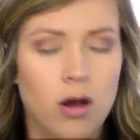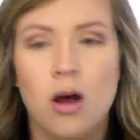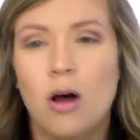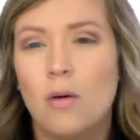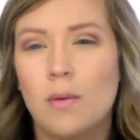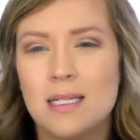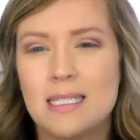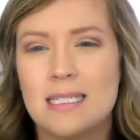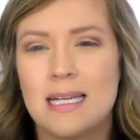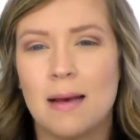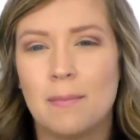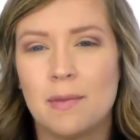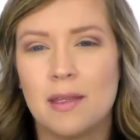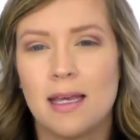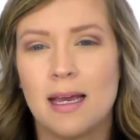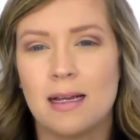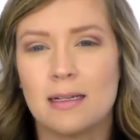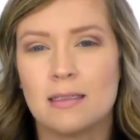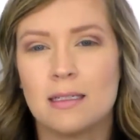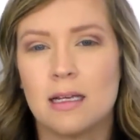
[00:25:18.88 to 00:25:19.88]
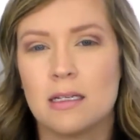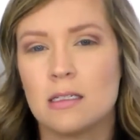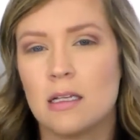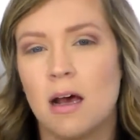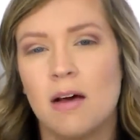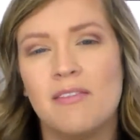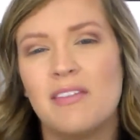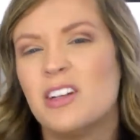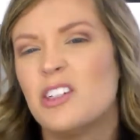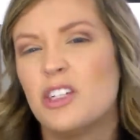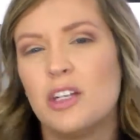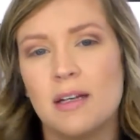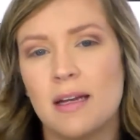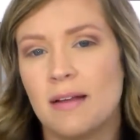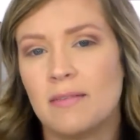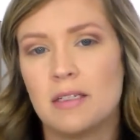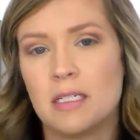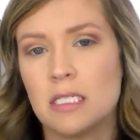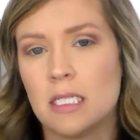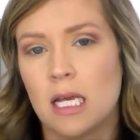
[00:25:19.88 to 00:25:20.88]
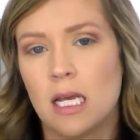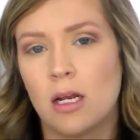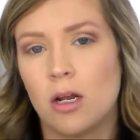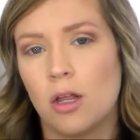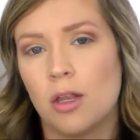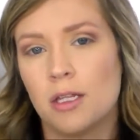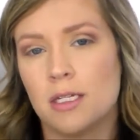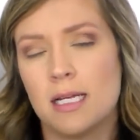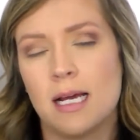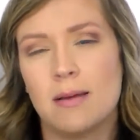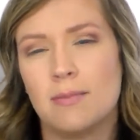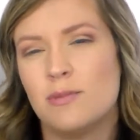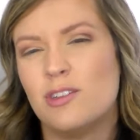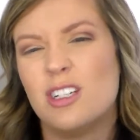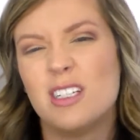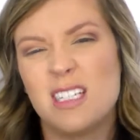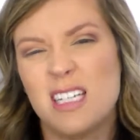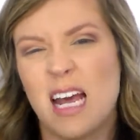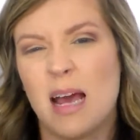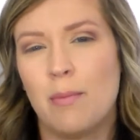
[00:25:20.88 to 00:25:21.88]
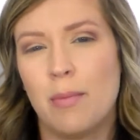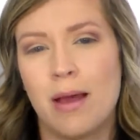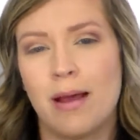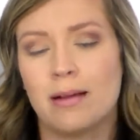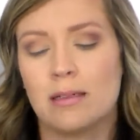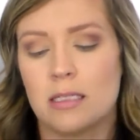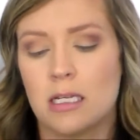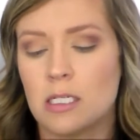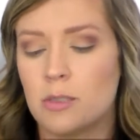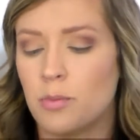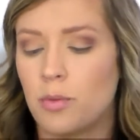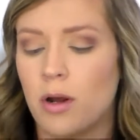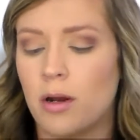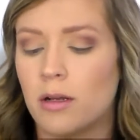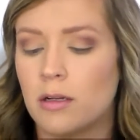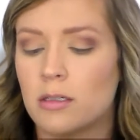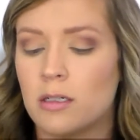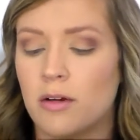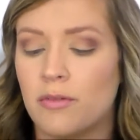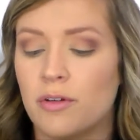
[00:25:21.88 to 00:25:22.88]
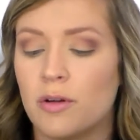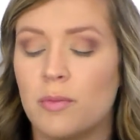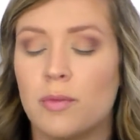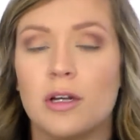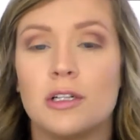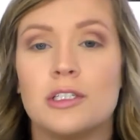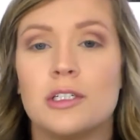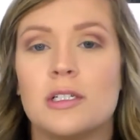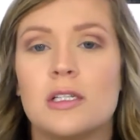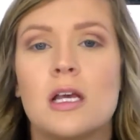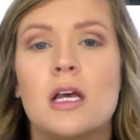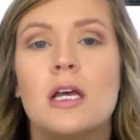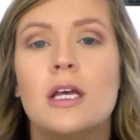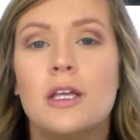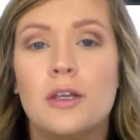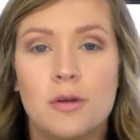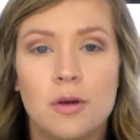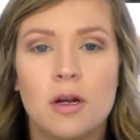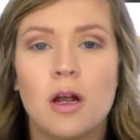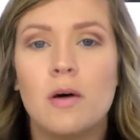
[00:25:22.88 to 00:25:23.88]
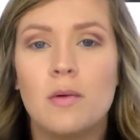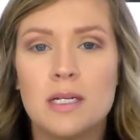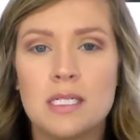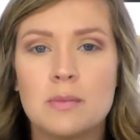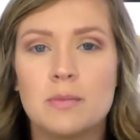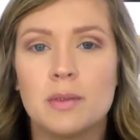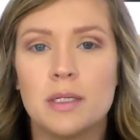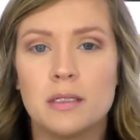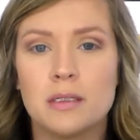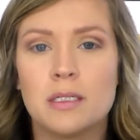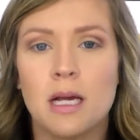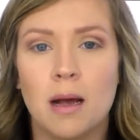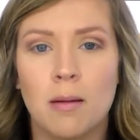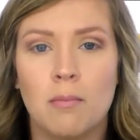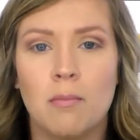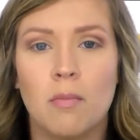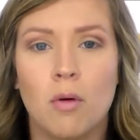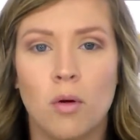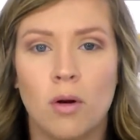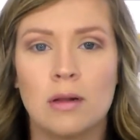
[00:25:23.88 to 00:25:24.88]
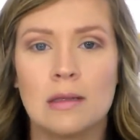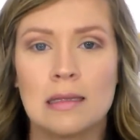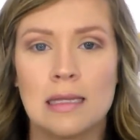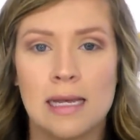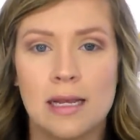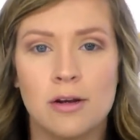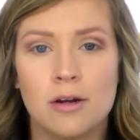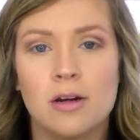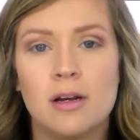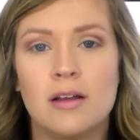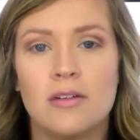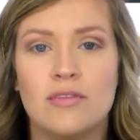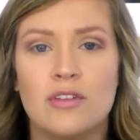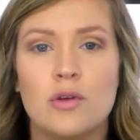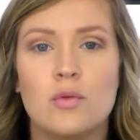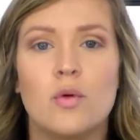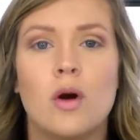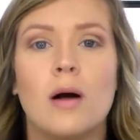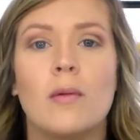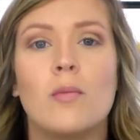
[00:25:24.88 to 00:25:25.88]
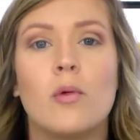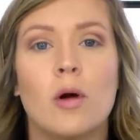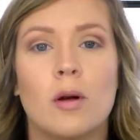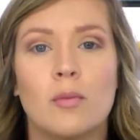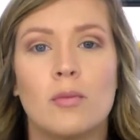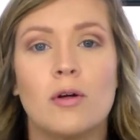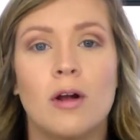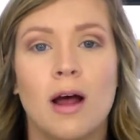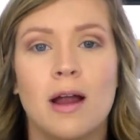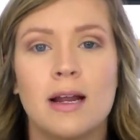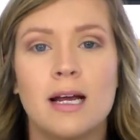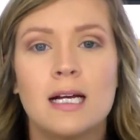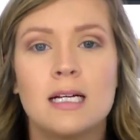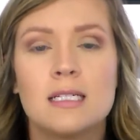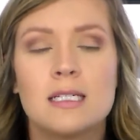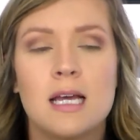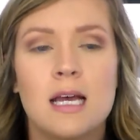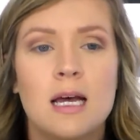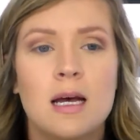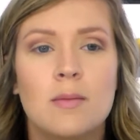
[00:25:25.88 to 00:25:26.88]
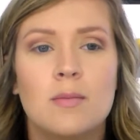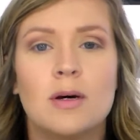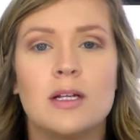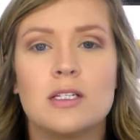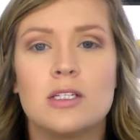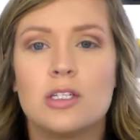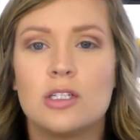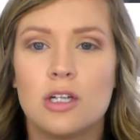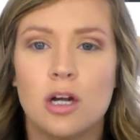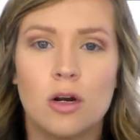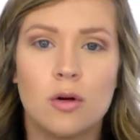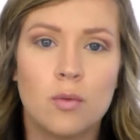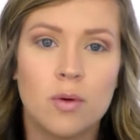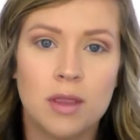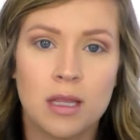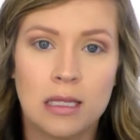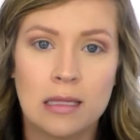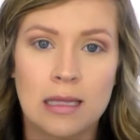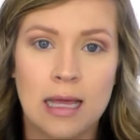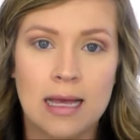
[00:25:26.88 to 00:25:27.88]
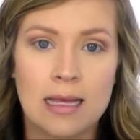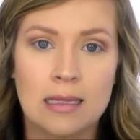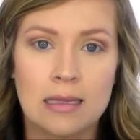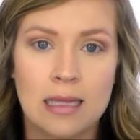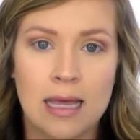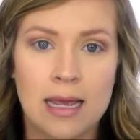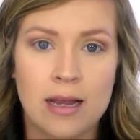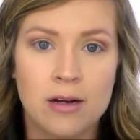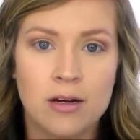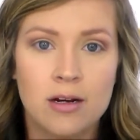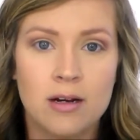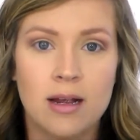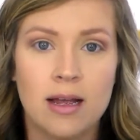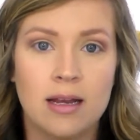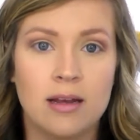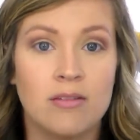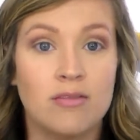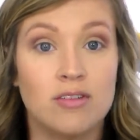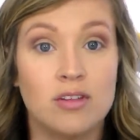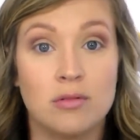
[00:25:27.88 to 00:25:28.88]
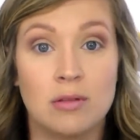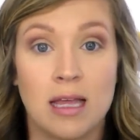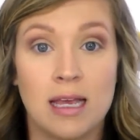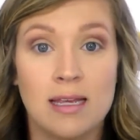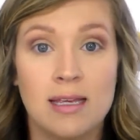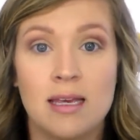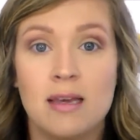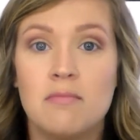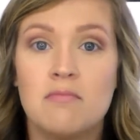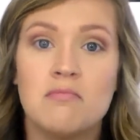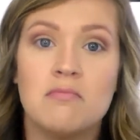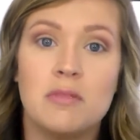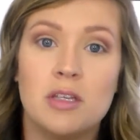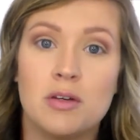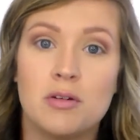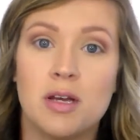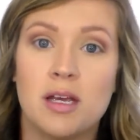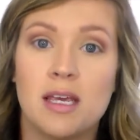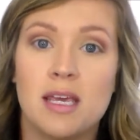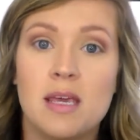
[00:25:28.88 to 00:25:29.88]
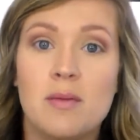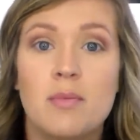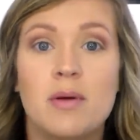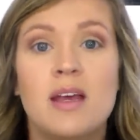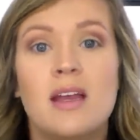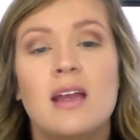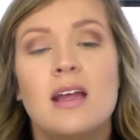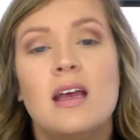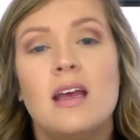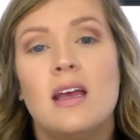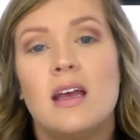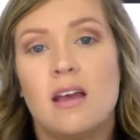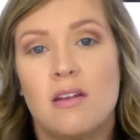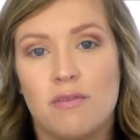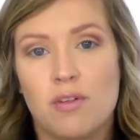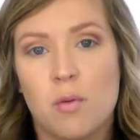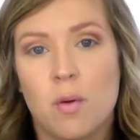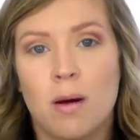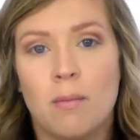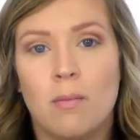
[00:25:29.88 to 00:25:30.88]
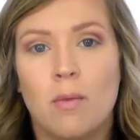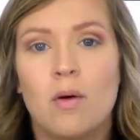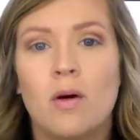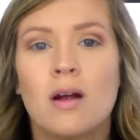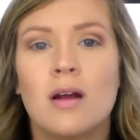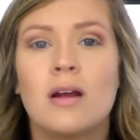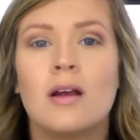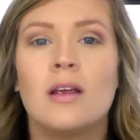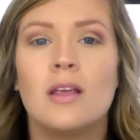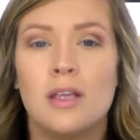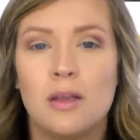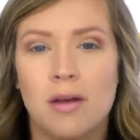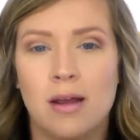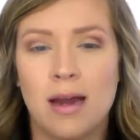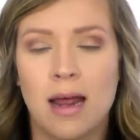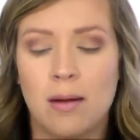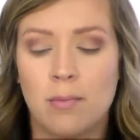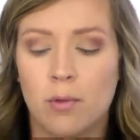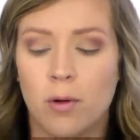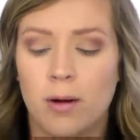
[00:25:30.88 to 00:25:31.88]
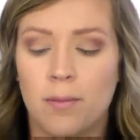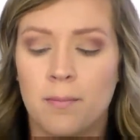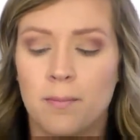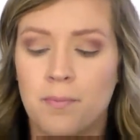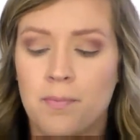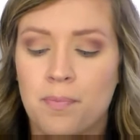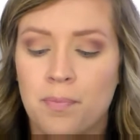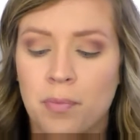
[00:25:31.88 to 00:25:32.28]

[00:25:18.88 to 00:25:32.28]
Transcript: Always tap the excess off. I shouldn't have to say it all the time. Just tap excess product off your brushes. You can always build up more later if you want more product, but start with a light layer, and if you like it, you can keep it. If you want more, you can add more.